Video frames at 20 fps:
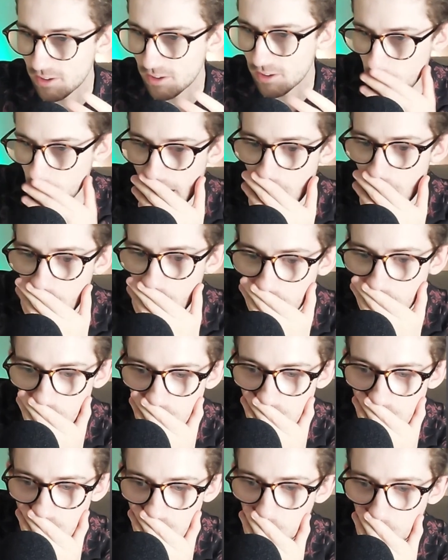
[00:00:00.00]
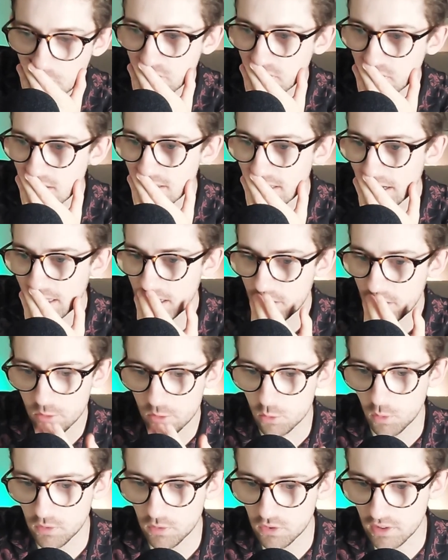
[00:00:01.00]
Wow. We've seen that
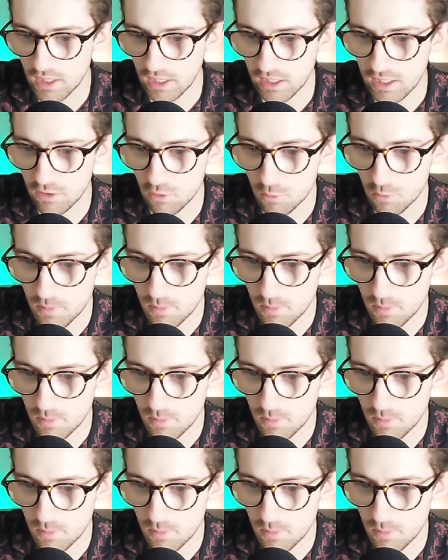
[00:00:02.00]
given